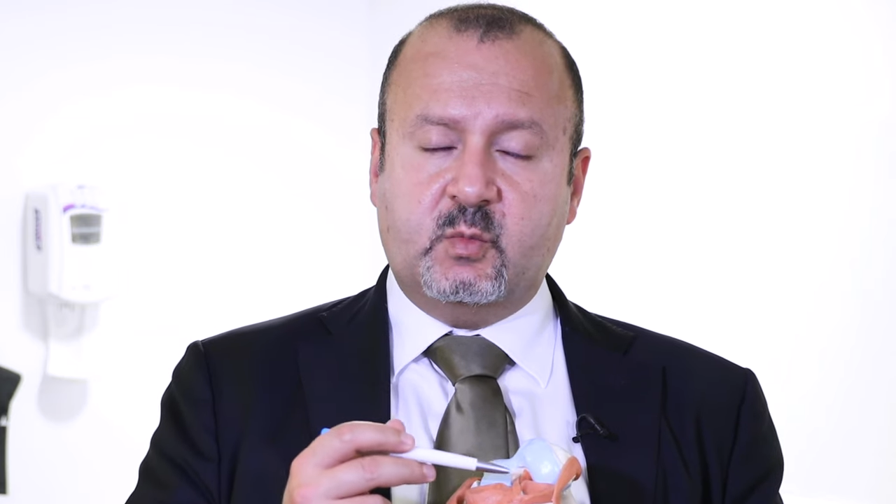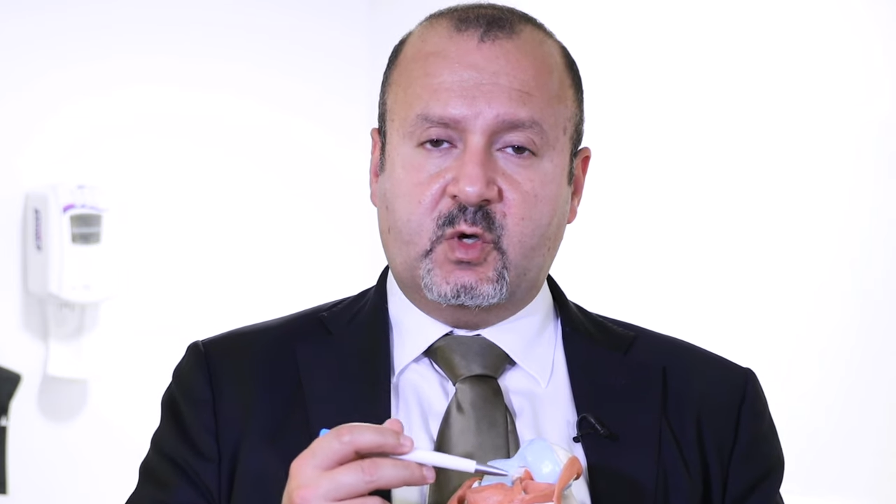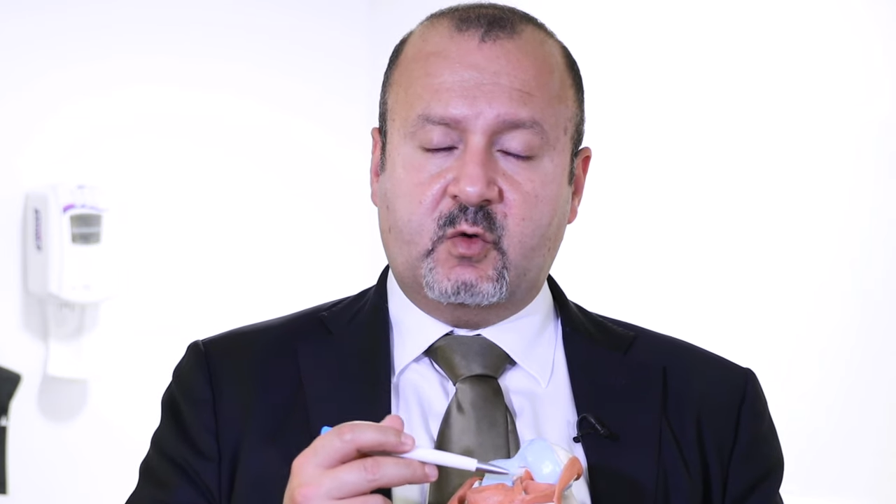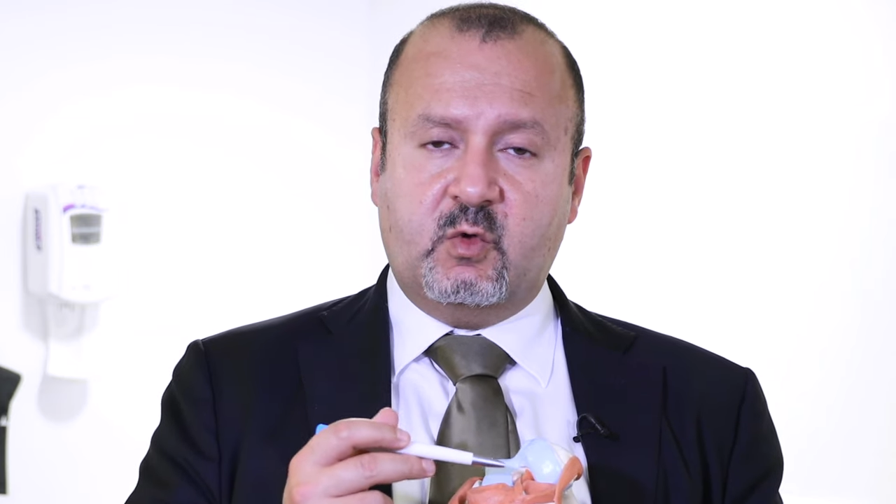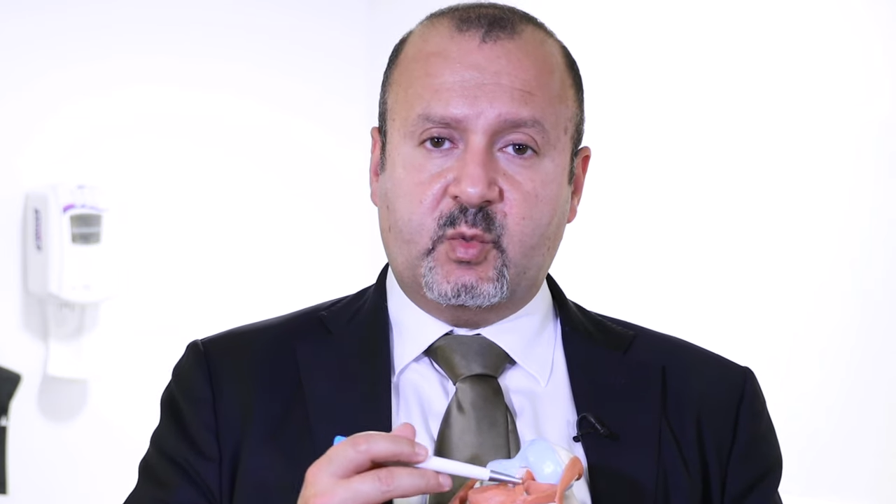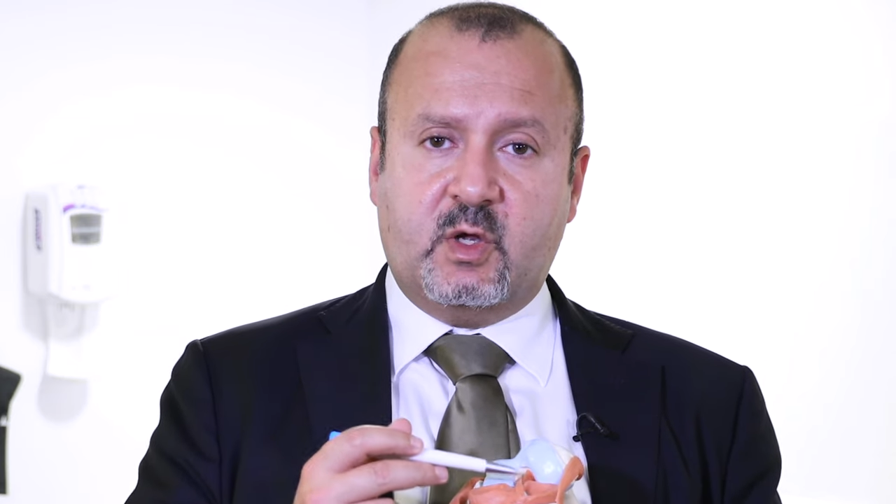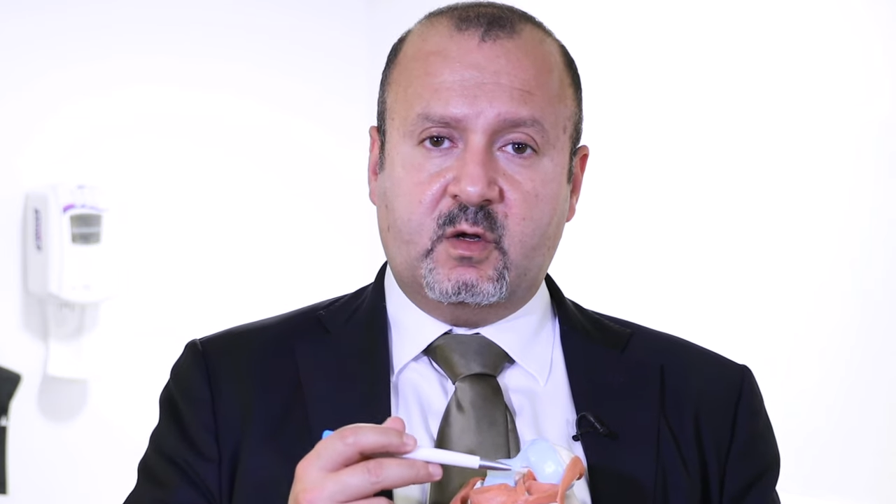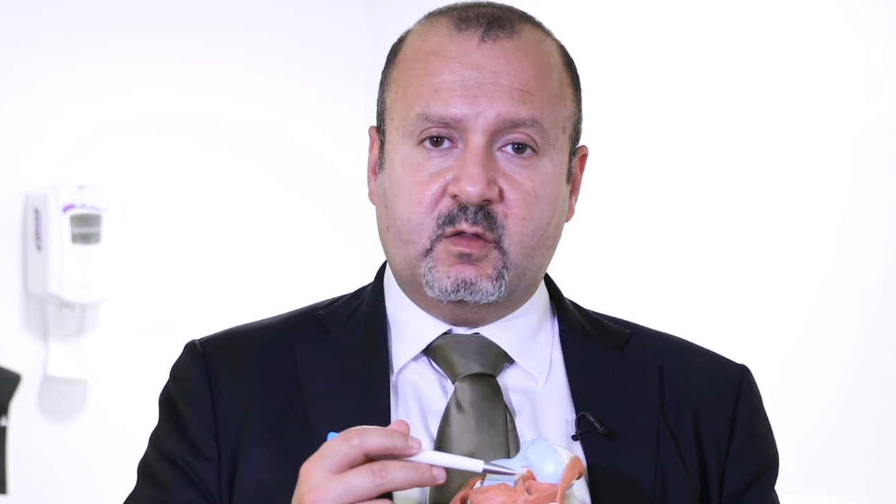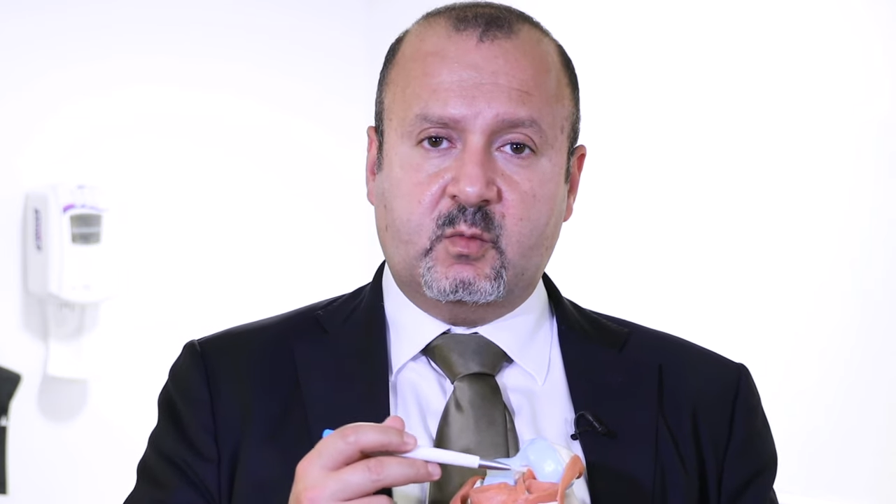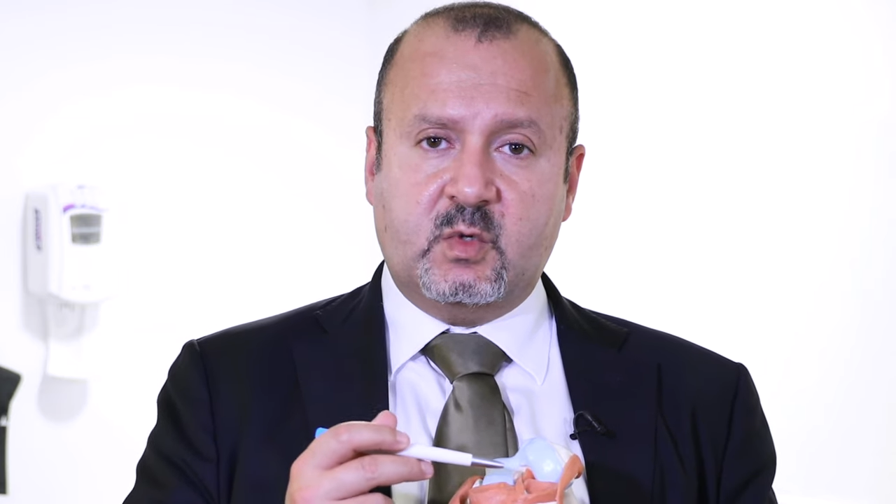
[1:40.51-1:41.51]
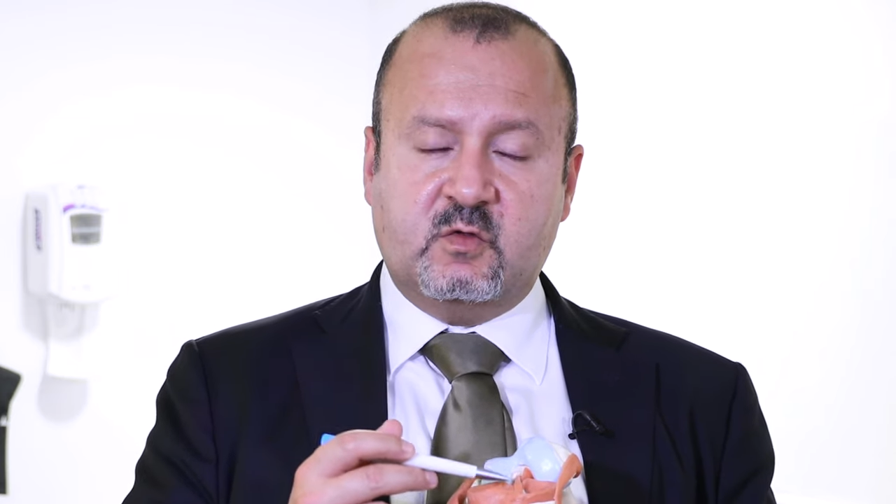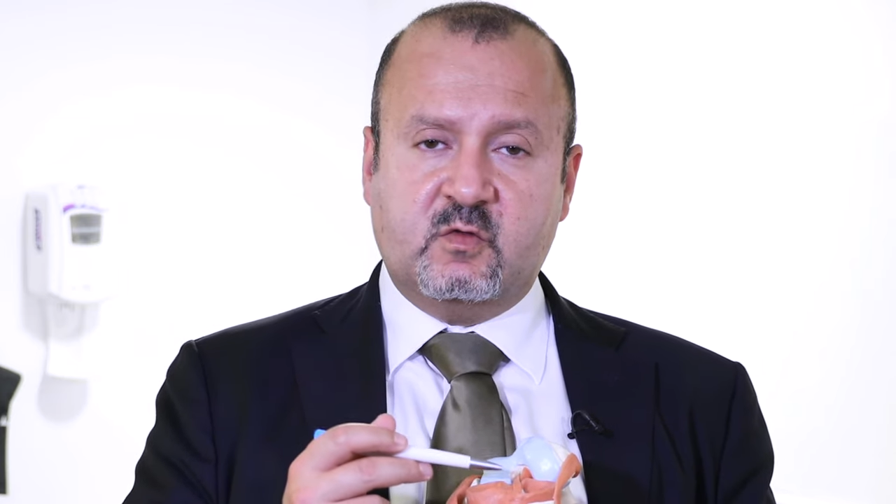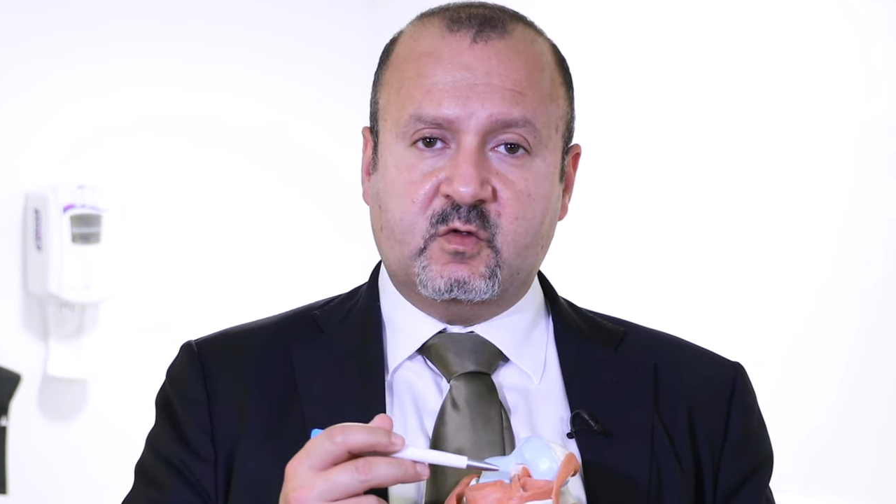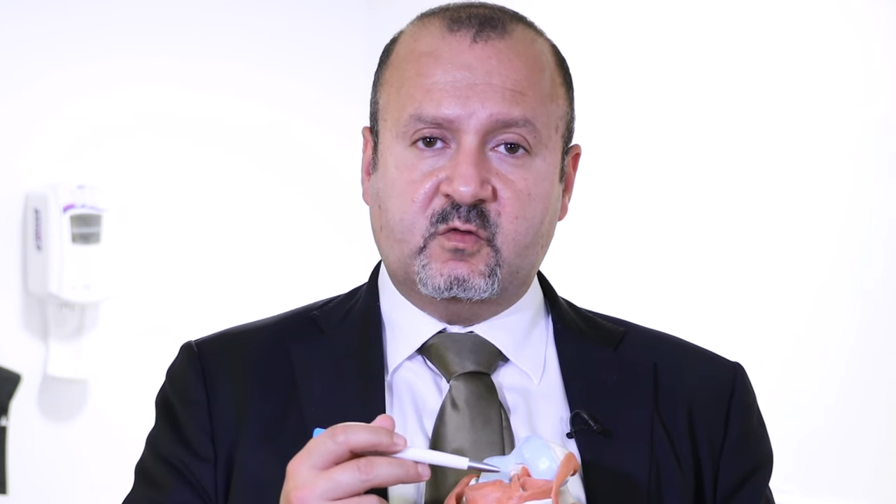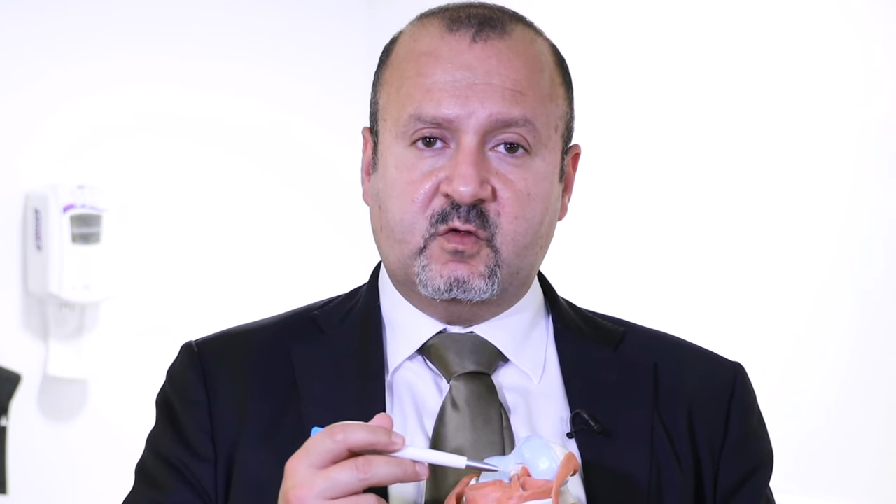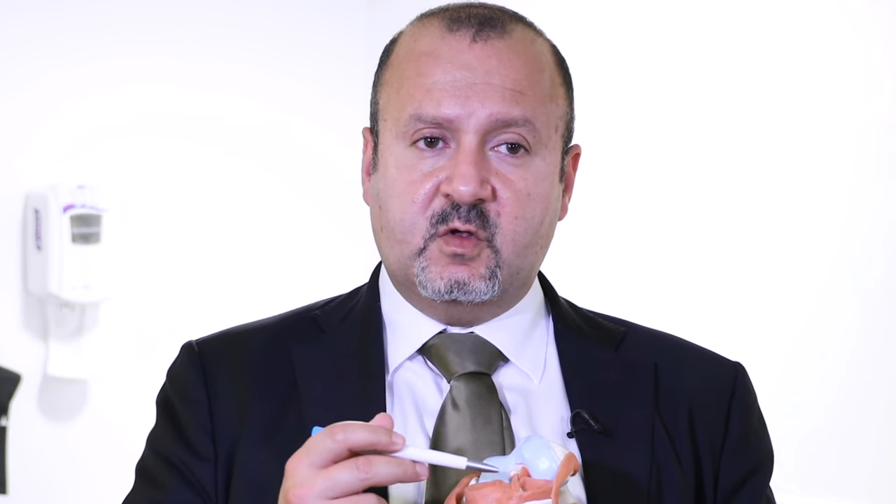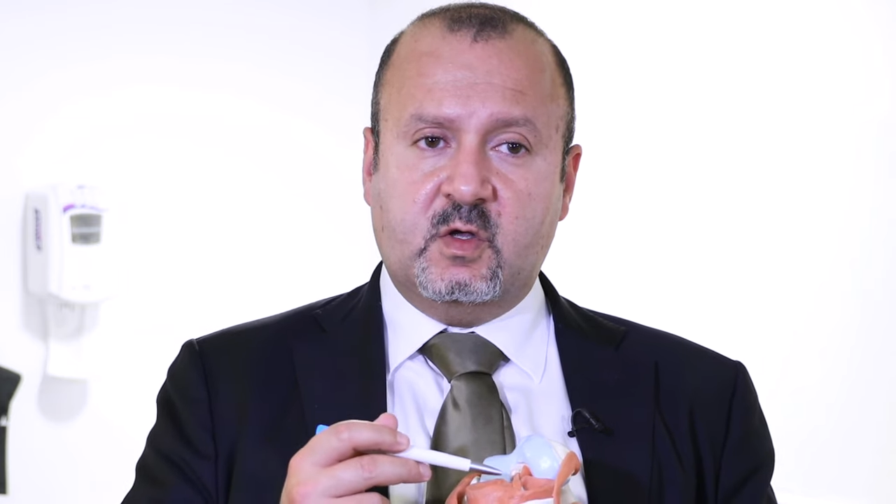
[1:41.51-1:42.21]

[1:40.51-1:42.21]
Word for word: by repairing the meniscus,